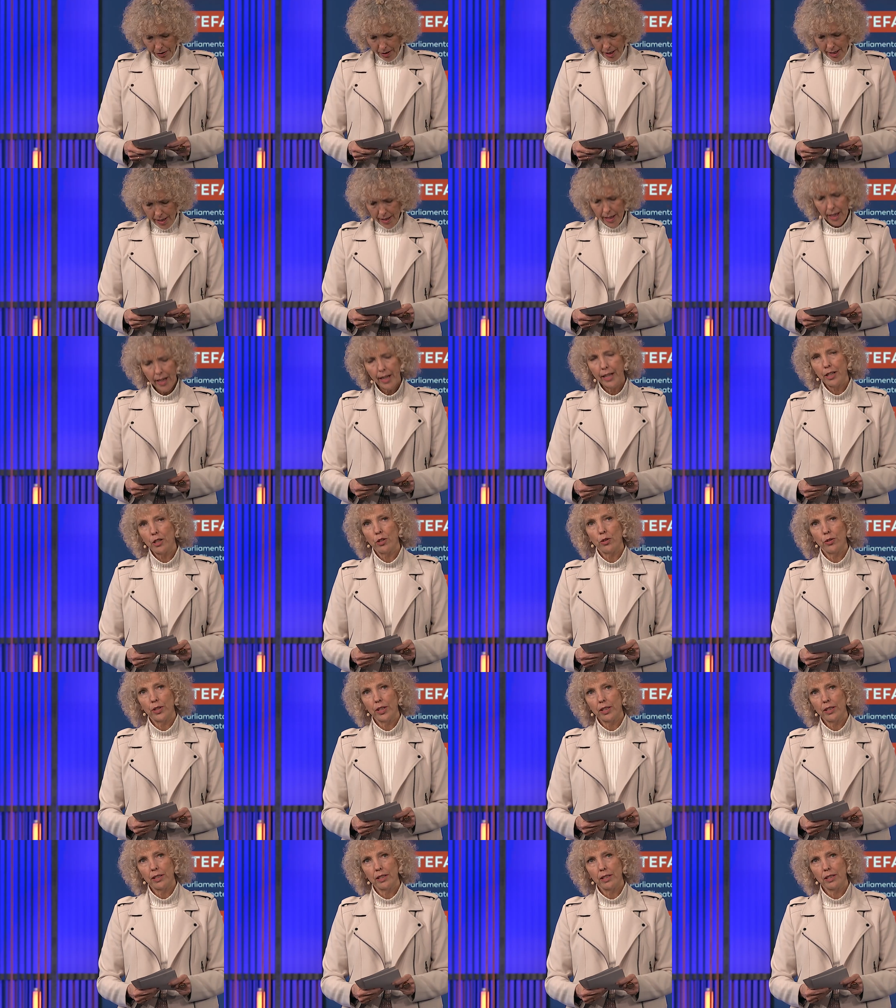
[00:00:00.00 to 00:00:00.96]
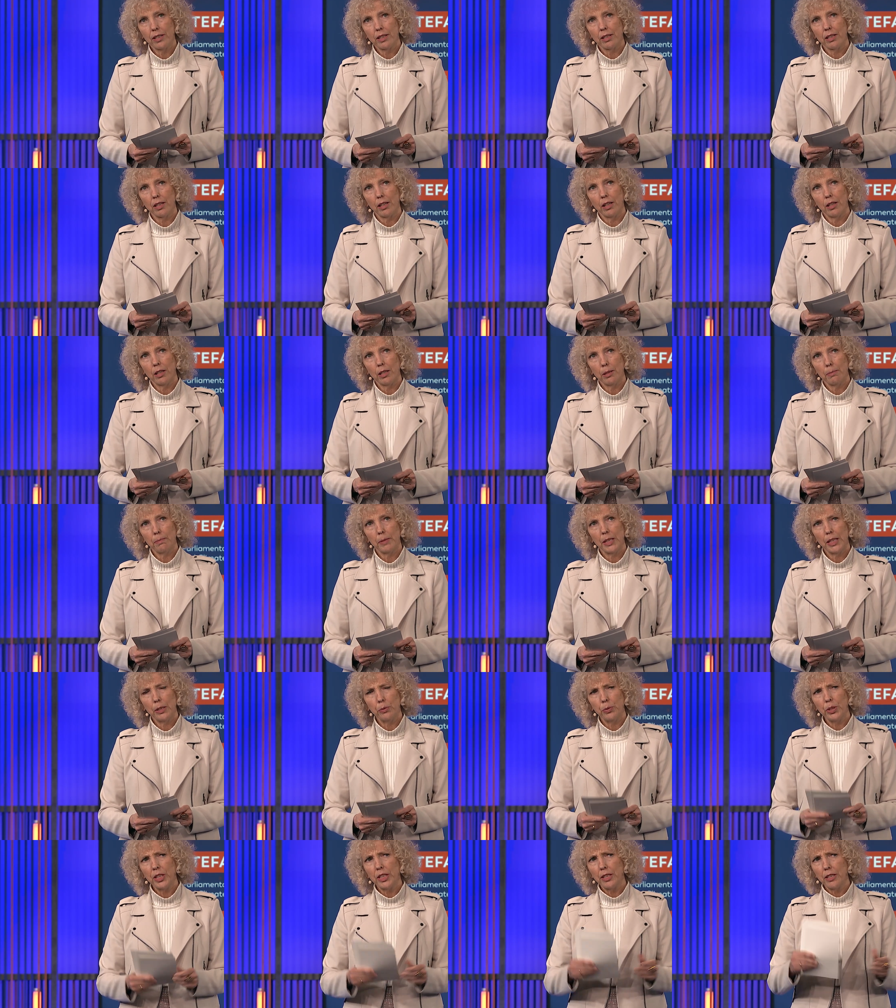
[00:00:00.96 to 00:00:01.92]
thing that I noted is um,
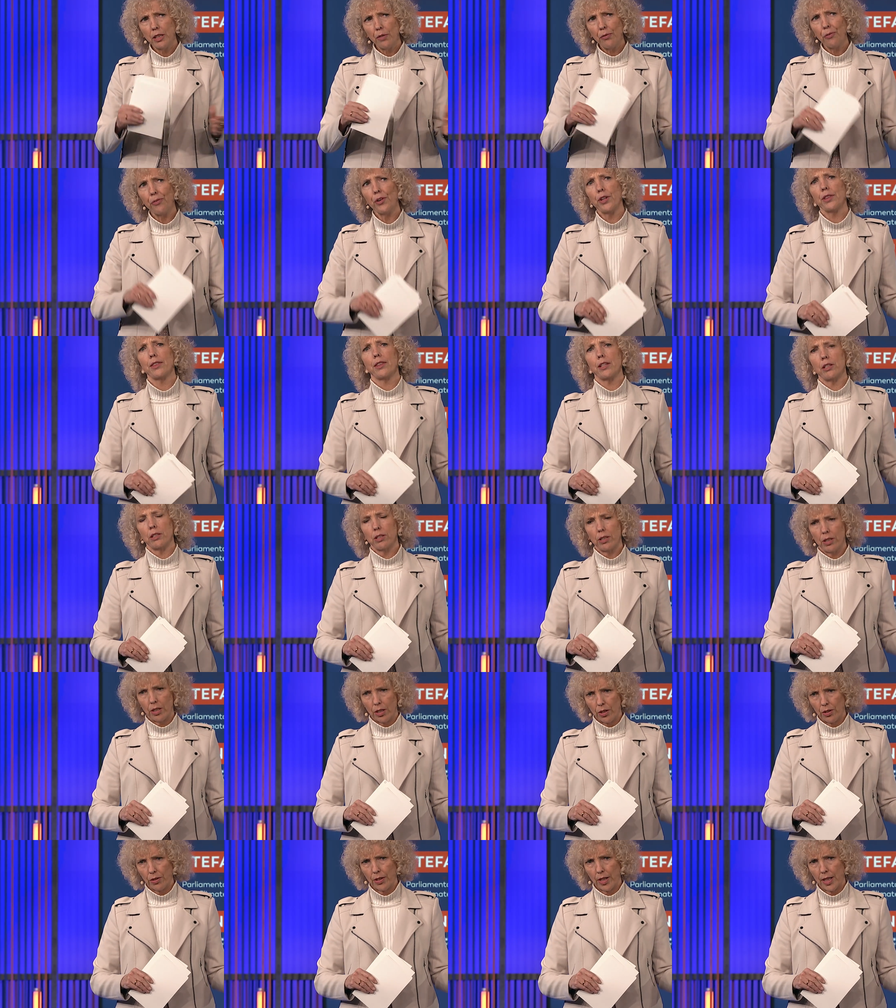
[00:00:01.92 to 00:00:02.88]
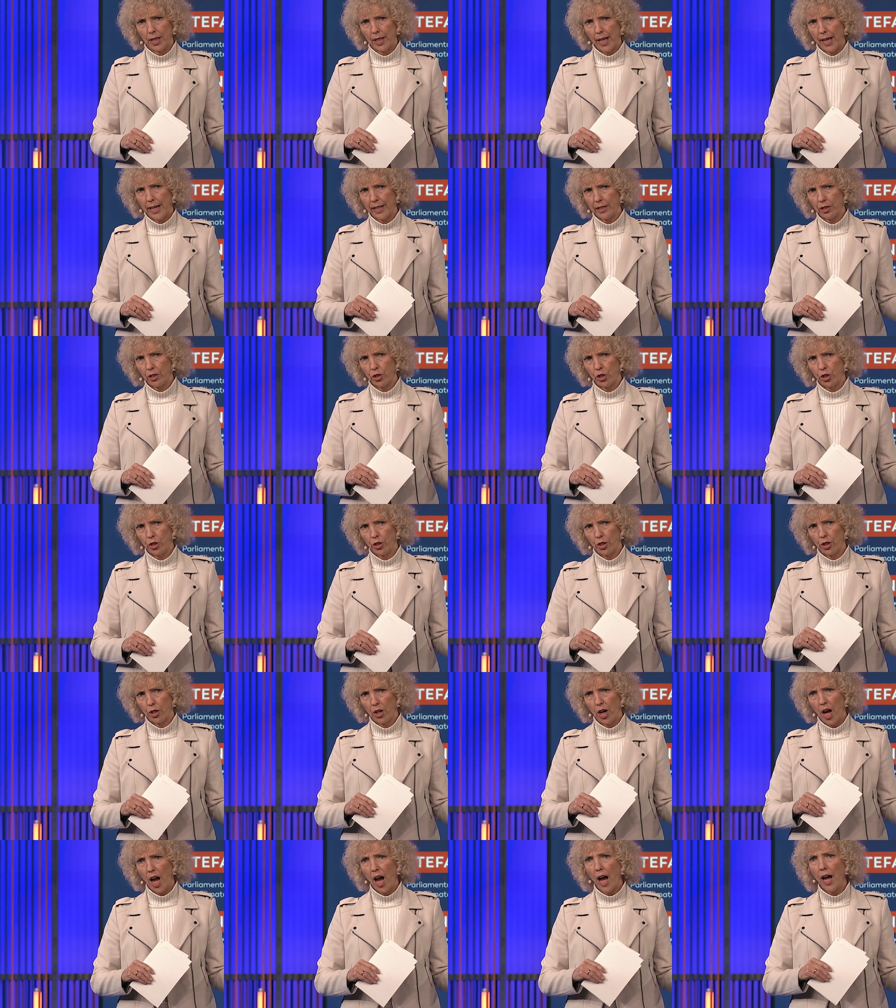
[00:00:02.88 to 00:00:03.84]
it was different this year than last
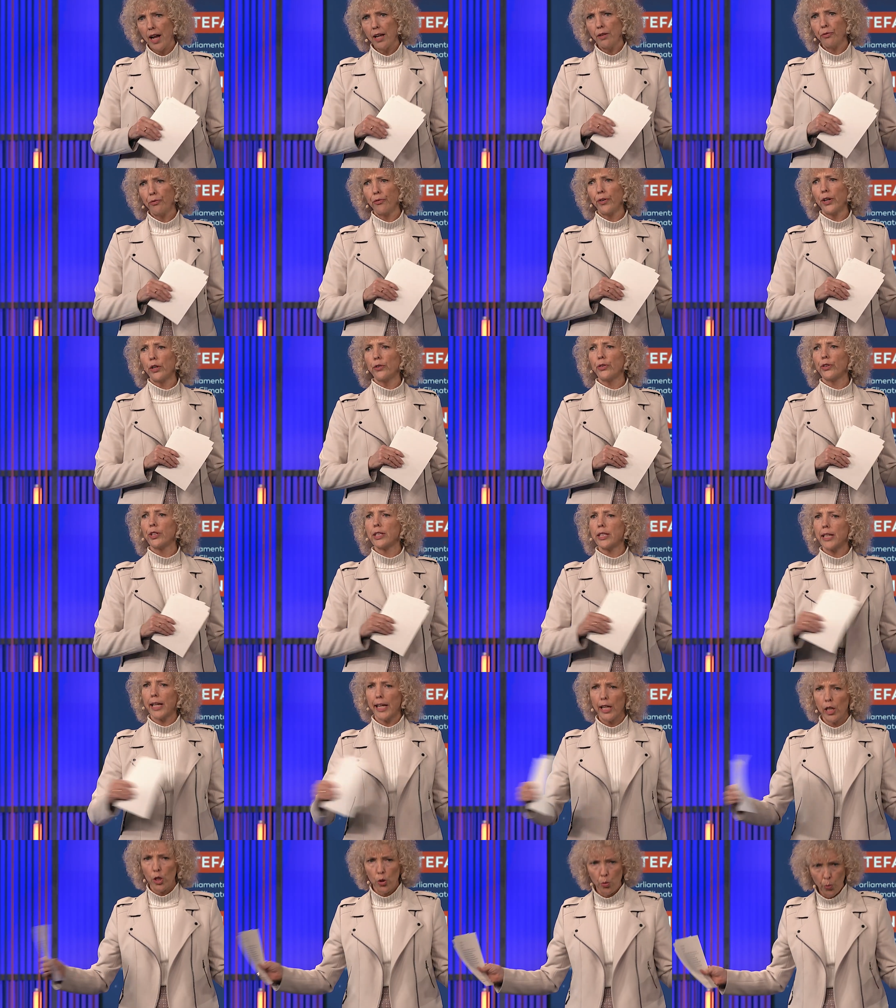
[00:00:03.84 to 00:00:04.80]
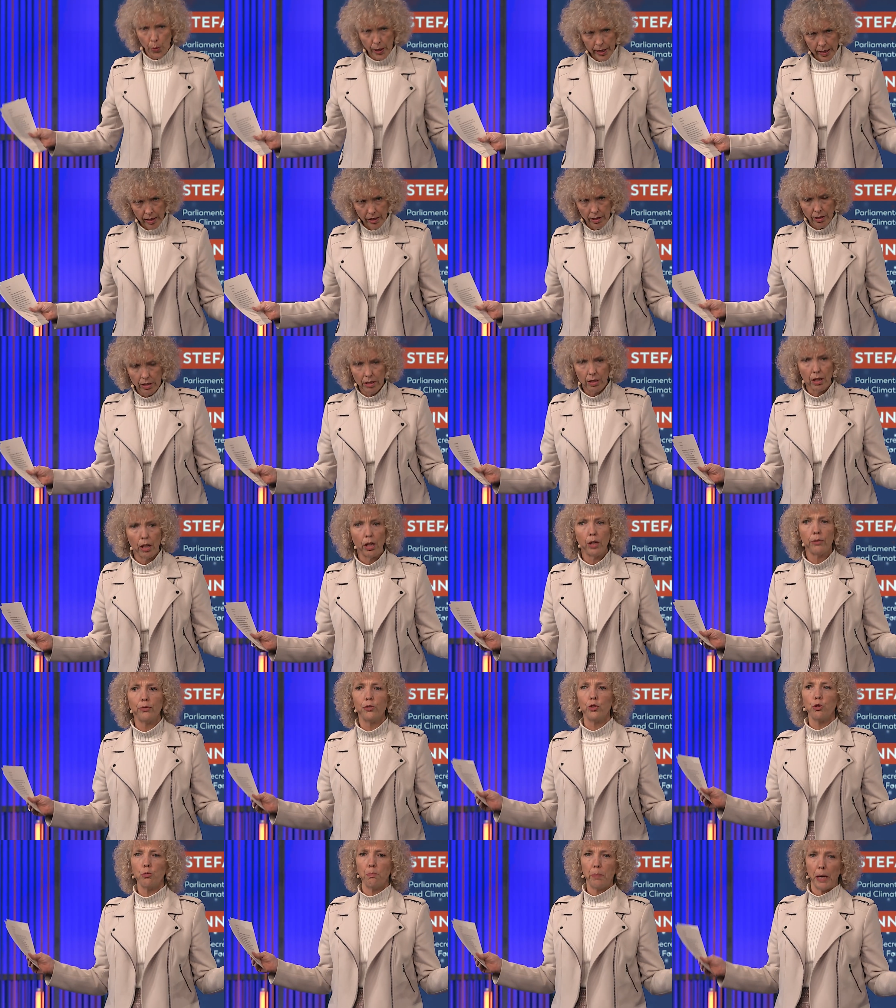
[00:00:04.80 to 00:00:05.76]
year. I felt the tailwinds
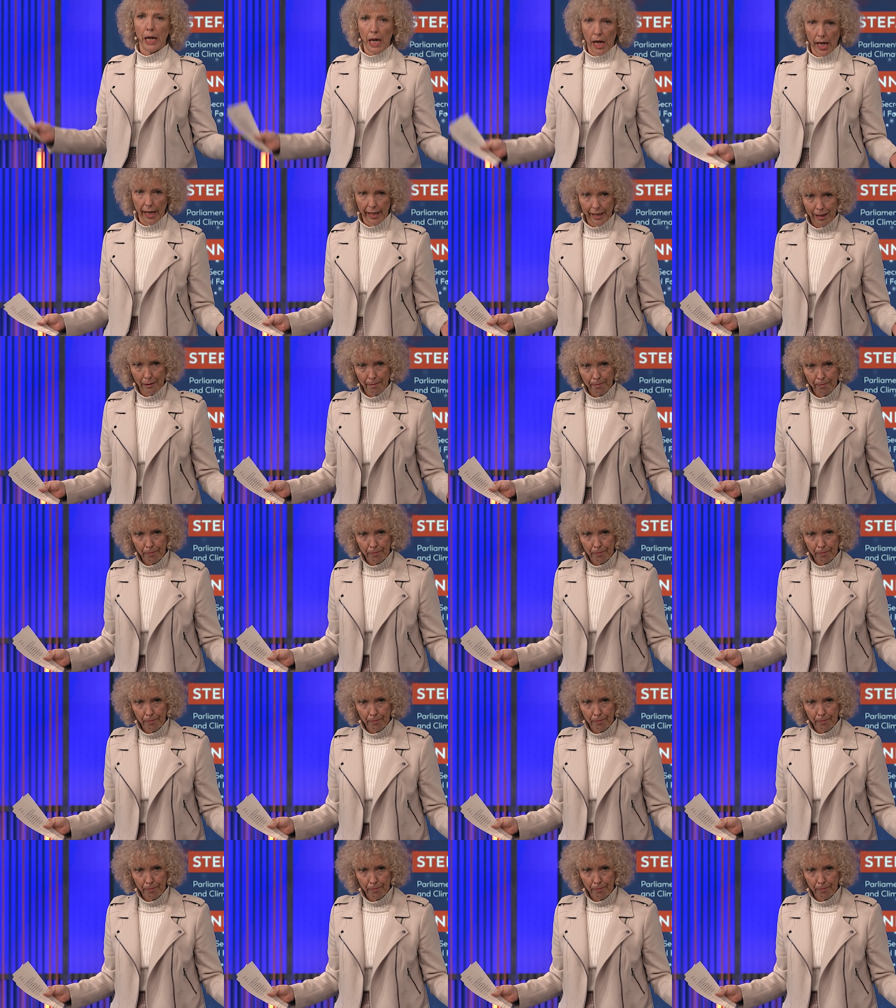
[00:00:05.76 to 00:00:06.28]
of Dubai.